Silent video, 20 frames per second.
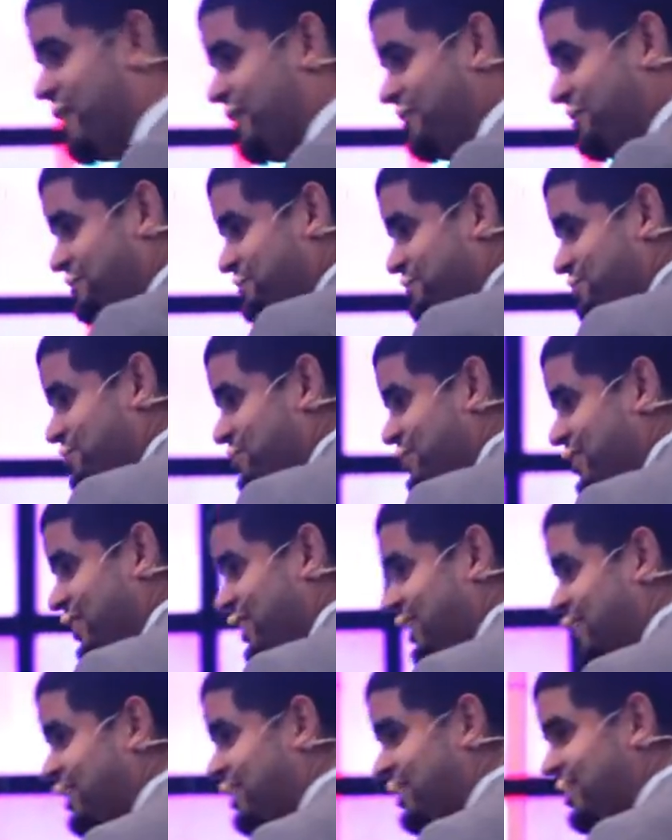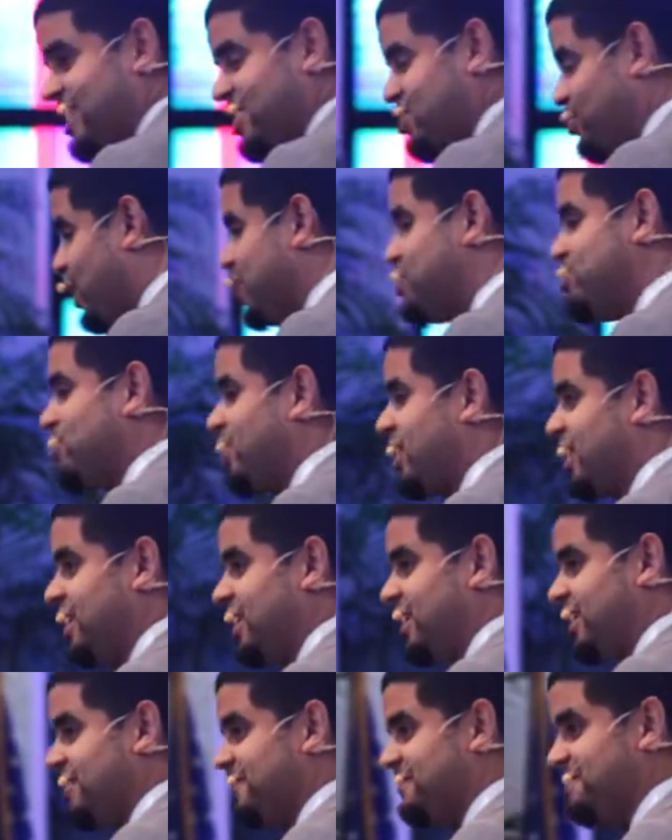Amen? He's way too
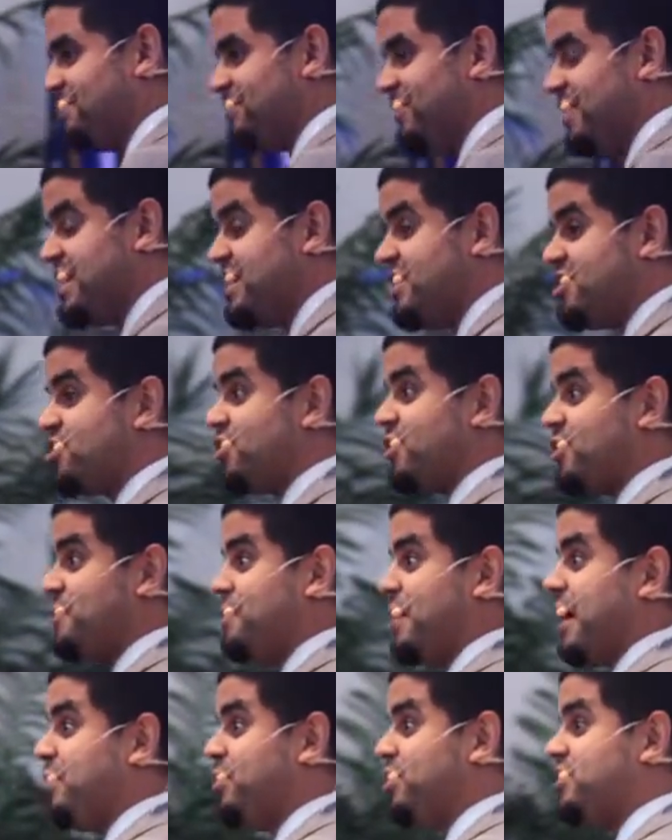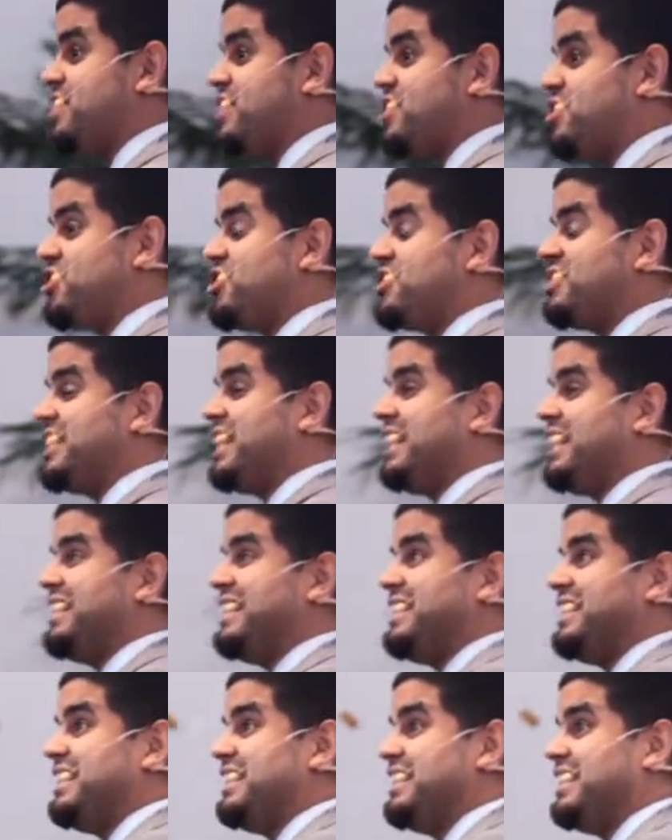cunning. So the Bible tells us
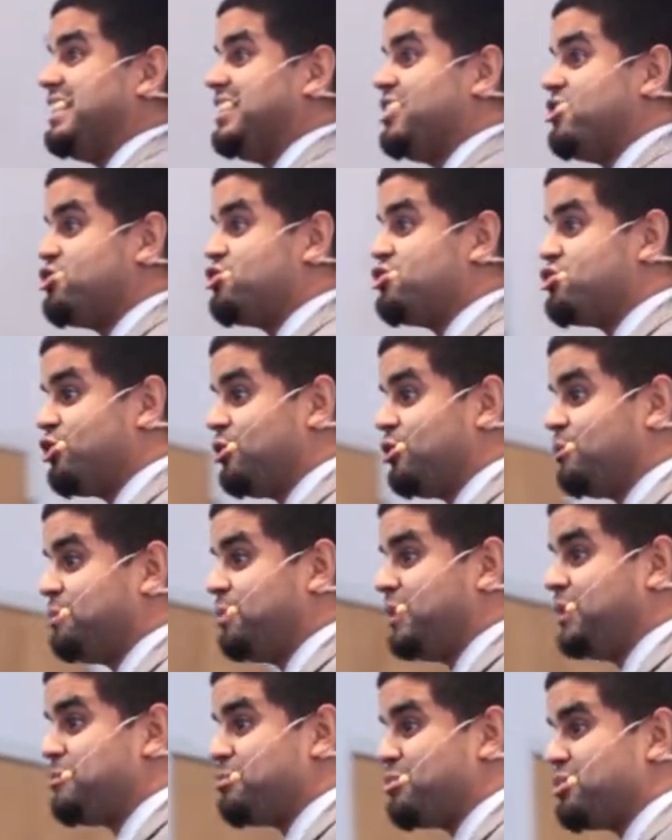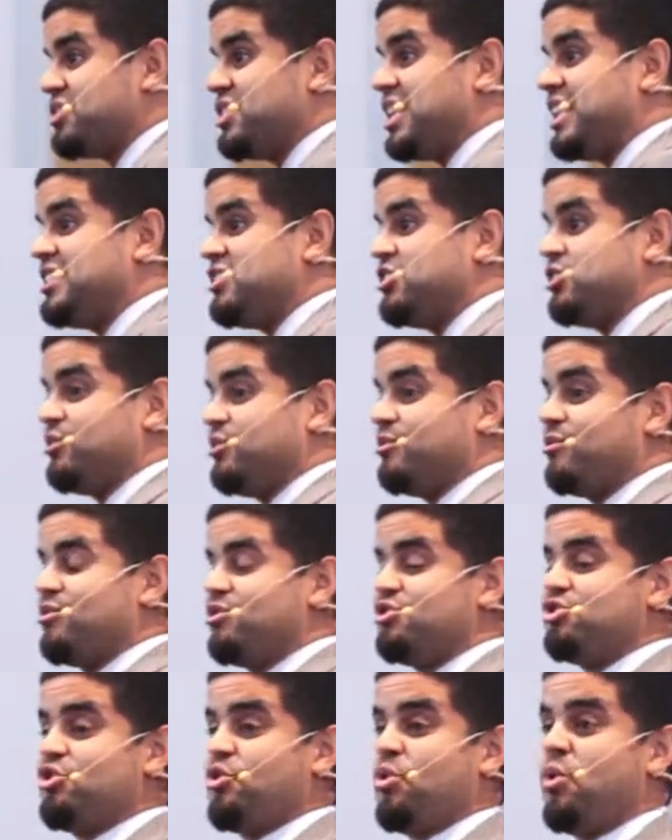that the serpent presents the
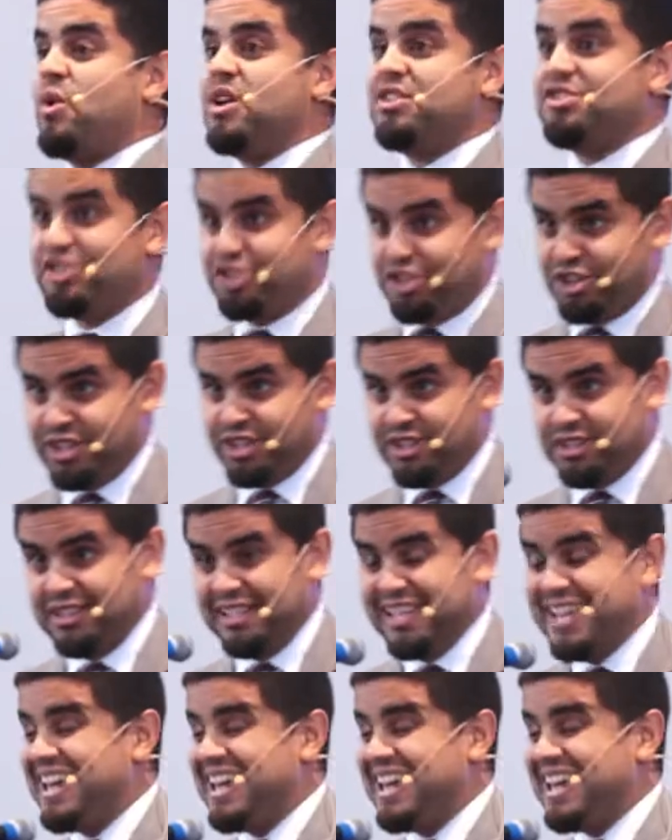first question.